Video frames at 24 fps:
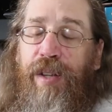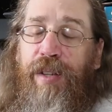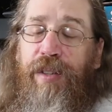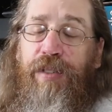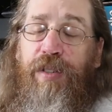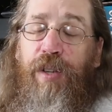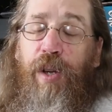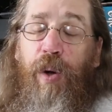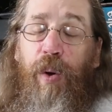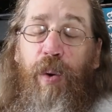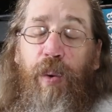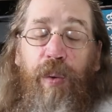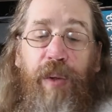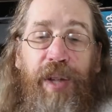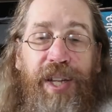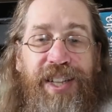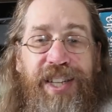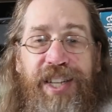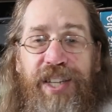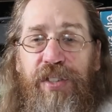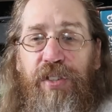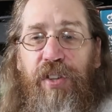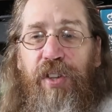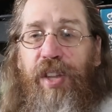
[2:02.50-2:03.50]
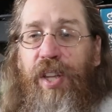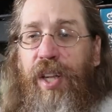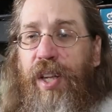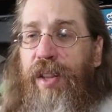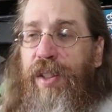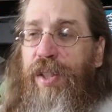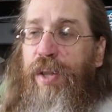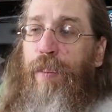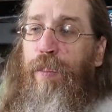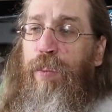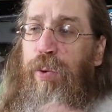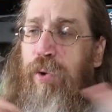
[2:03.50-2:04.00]
So, like, these are the,
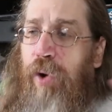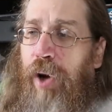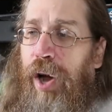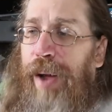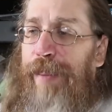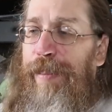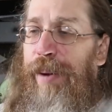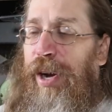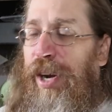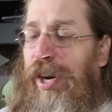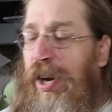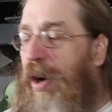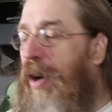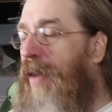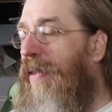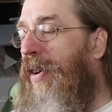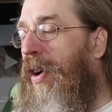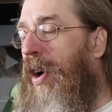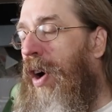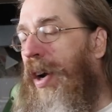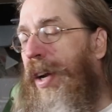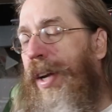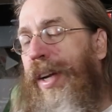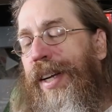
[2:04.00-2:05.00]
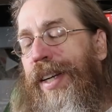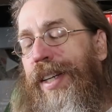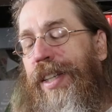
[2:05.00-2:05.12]
the primary overarching